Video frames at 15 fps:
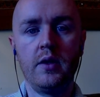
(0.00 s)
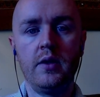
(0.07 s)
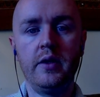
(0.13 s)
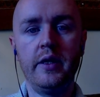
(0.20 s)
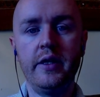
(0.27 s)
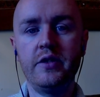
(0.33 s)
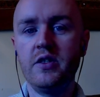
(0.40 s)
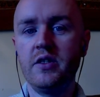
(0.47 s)

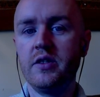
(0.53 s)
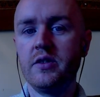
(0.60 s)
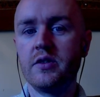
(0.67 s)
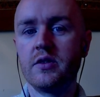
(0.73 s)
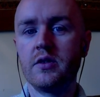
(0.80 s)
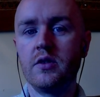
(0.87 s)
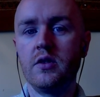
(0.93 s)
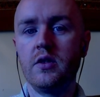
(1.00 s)

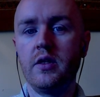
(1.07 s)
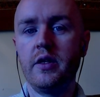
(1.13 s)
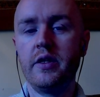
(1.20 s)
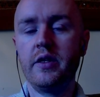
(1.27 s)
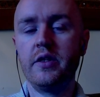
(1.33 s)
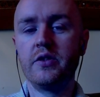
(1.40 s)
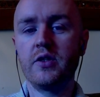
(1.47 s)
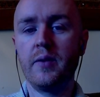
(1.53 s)
Laziness
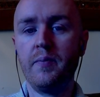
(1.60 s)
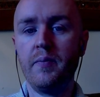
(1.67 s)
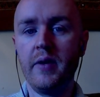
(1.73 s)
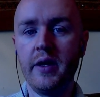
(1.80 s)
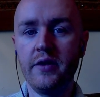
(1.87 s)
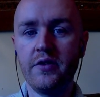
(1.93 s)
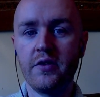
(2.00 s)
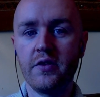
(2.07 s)
is a
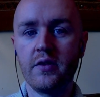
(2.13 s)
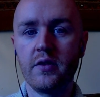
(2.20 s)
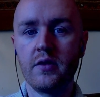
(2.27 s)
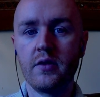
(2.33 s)
myth.